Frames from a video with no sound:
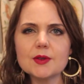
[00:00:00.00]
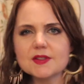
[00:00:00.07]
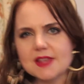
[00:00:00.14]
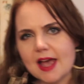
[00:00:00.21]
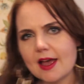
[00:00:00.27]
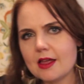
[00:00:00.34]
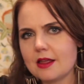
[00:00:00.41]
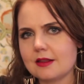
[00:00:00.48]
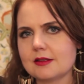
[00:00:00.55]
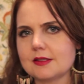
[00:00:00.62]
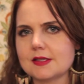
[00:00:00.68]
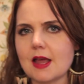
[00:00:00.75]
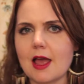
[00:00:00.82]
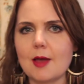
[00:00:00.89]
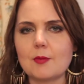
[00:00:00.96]
Is that the
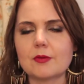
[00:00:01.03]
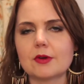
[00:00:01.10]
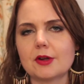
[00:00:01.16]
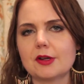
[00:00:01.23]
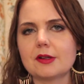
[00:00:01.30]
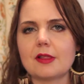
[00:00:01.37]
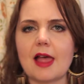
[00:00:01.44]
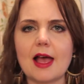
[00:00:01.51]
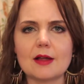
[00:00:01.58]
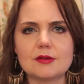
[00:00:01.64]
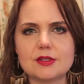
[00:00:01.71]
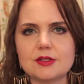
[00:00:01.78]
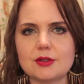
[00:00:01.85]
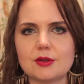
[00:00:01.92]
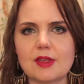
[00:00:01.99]
time where you're allowed
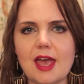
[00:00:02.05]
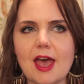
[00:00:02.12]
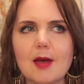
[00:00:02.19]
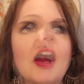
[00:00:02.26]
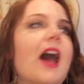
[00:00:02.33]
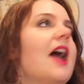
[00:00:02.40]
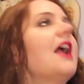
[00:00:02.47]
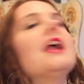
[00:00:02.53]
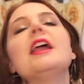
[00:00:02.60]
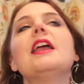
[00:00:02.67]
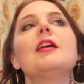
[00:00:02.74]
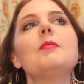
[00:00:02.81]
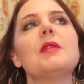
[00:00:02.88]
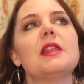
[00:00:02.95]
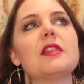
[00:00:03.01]
to do that? I
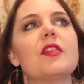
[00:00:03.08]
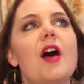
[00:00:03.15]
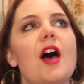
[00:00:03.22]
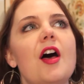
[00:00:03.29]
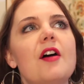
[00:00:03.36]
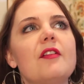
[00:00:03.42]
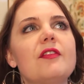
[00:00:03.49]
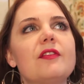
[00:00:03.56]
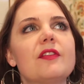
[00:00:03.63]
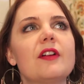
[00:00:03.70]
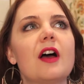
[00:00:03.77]
am in love.